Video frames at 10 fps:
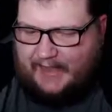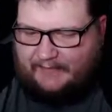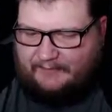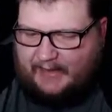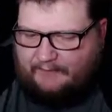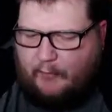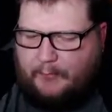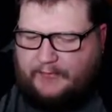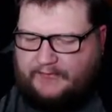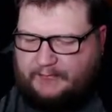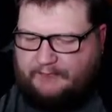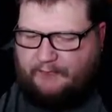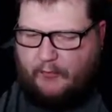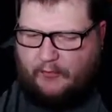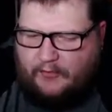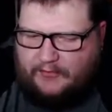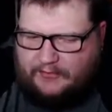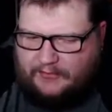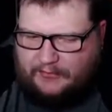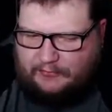I've, I've opened this before,
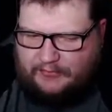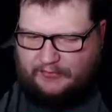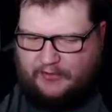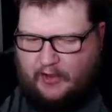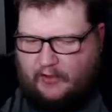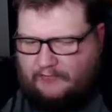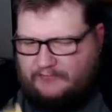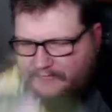you, you know.